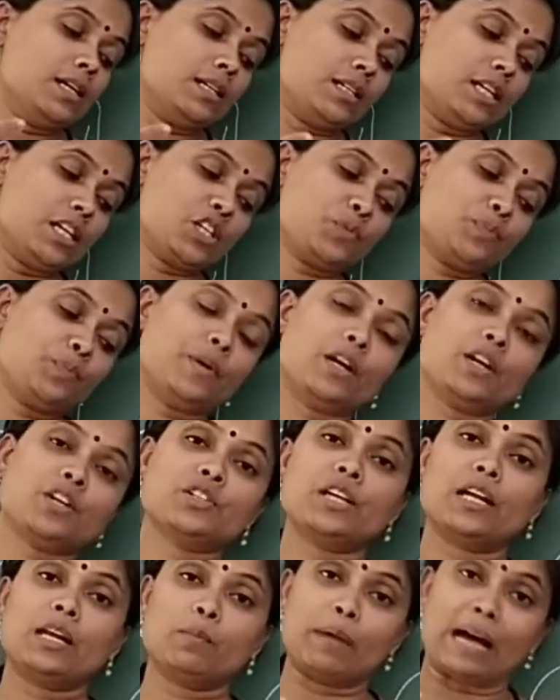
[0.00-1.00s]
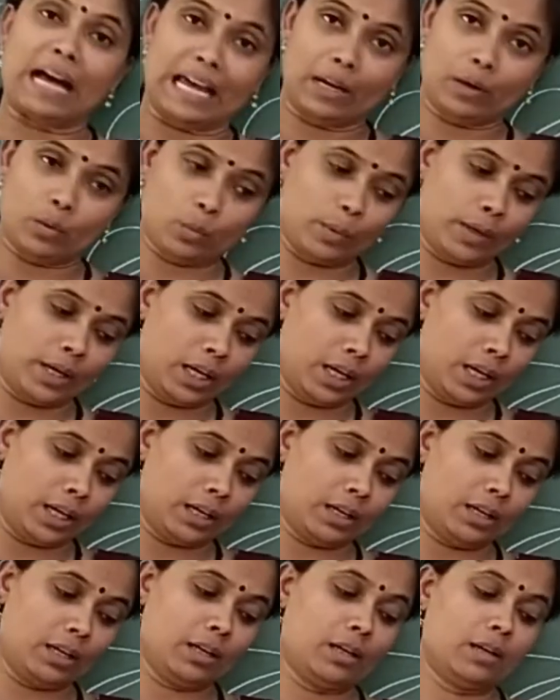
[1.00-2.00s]
Dispersal by
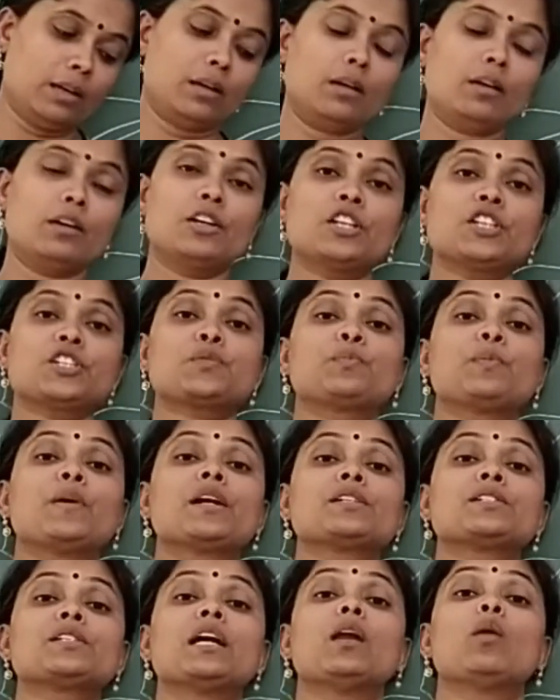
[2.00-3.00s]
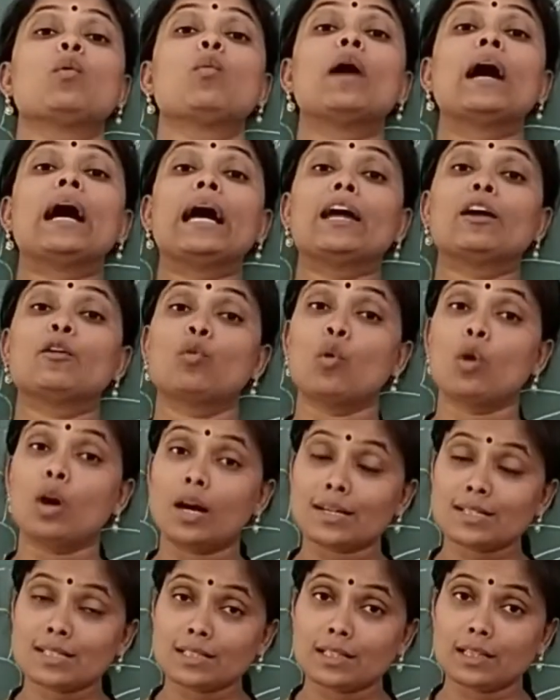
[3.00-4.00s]
wind, dispersal by
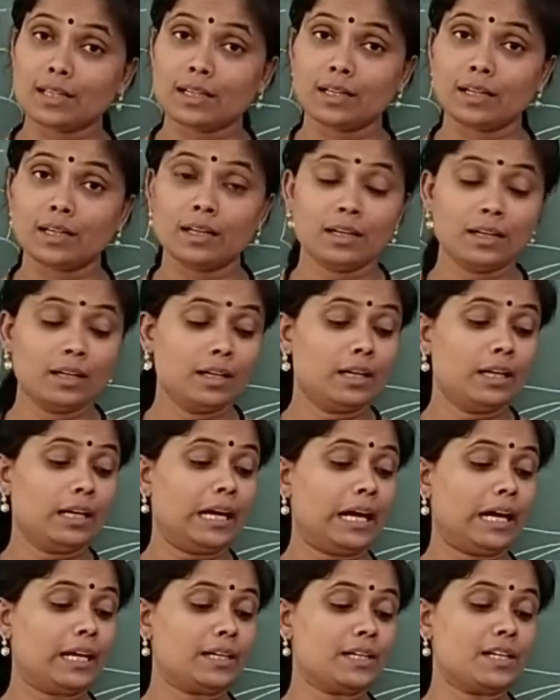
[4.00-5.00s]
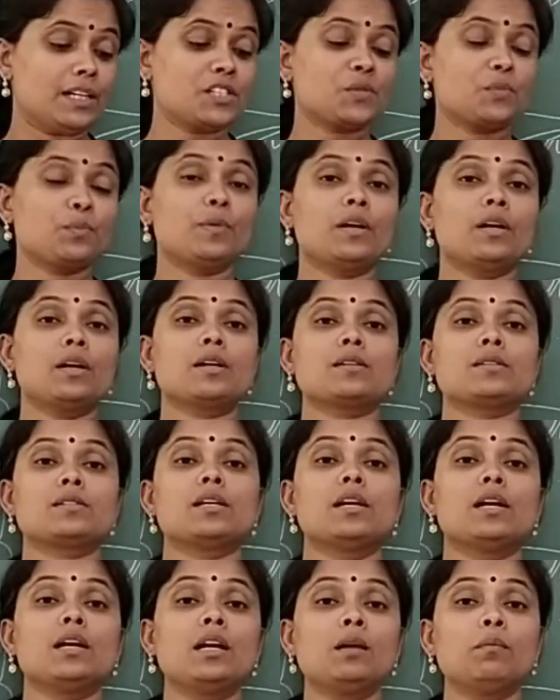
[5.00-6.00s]
water, and
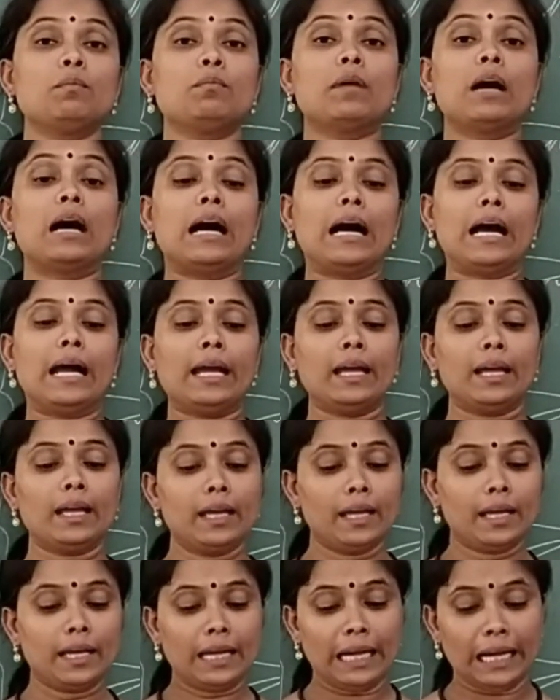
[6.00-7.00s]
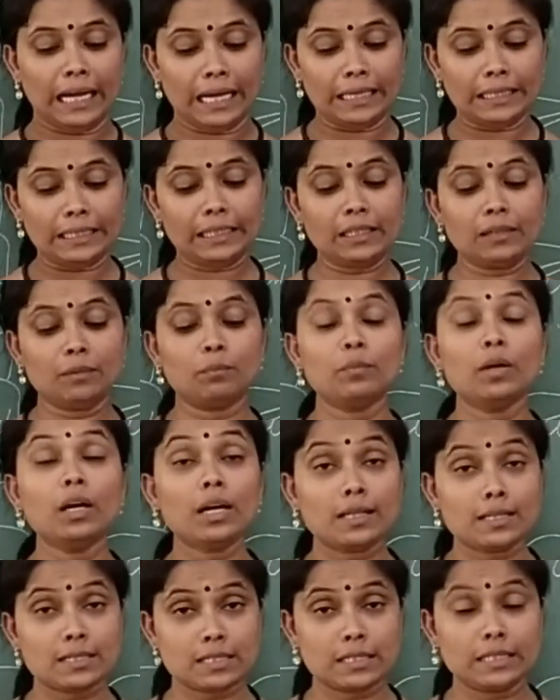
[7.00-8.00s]
dispersal by
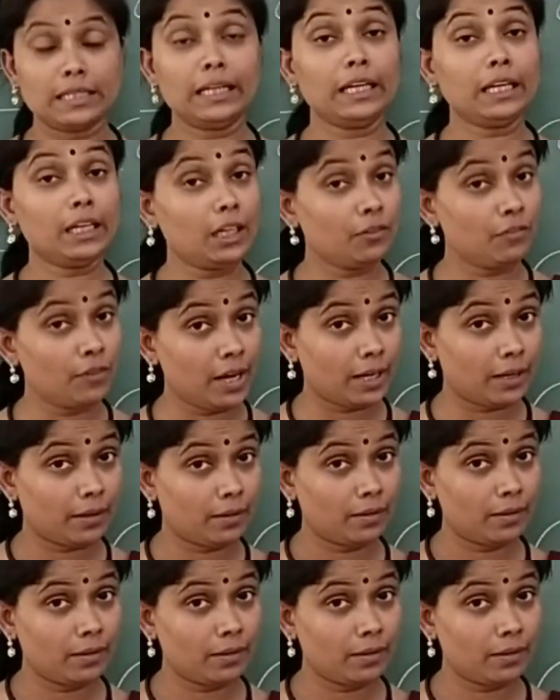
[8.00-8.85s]
animals. Even